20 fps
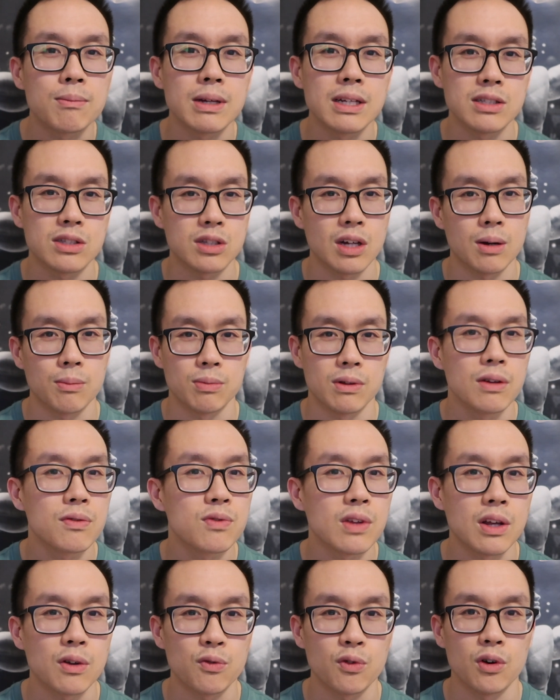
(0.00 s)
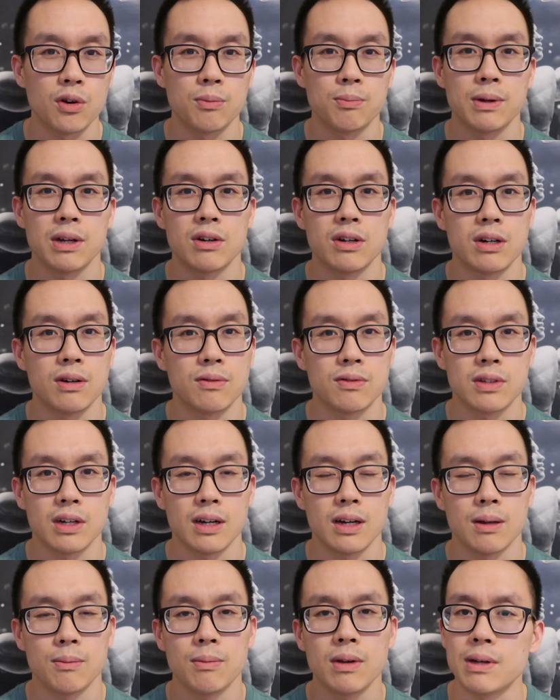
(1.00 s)
me stop lifting for a period of
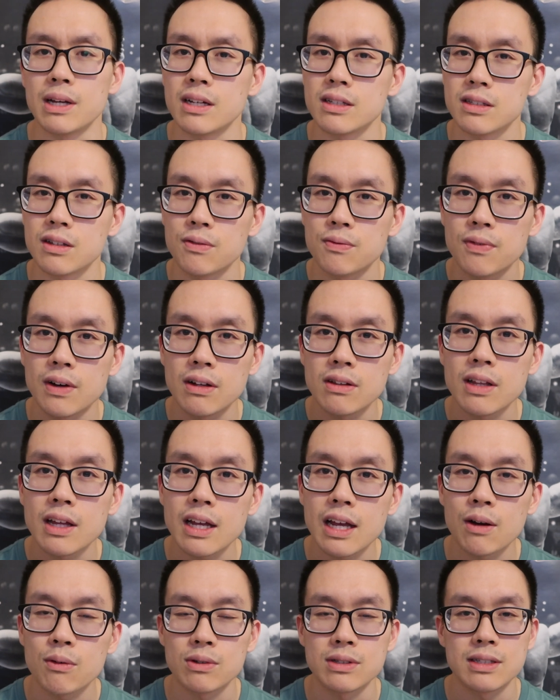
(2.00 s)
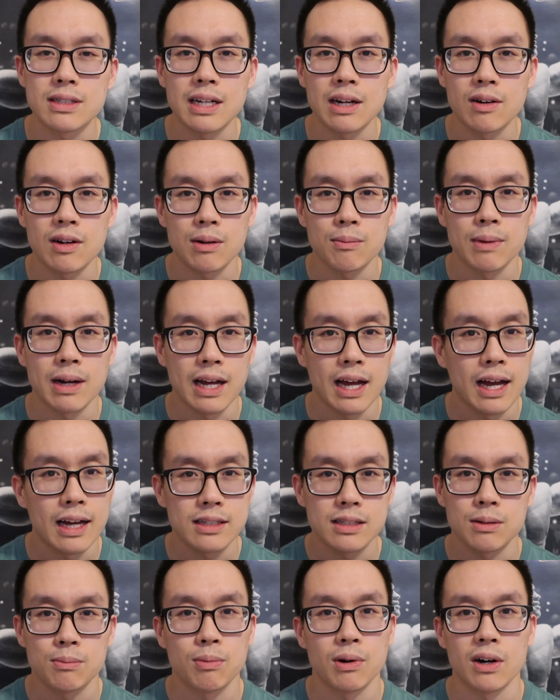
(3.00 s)
time because it felt like I was tearing my
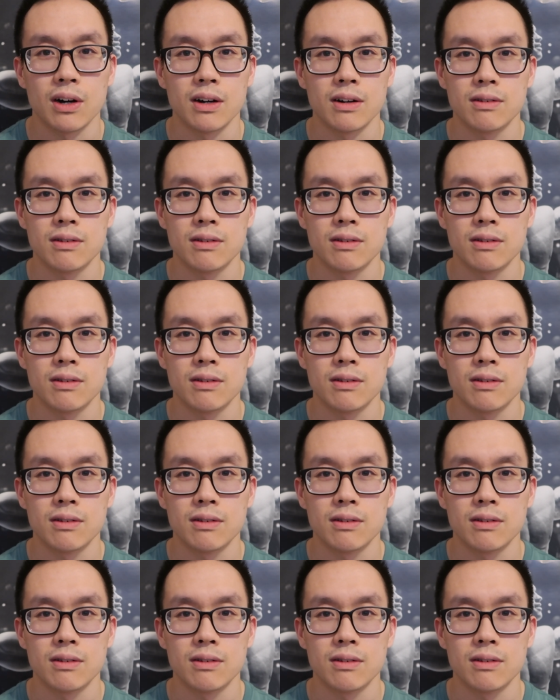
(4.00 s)
ass apart,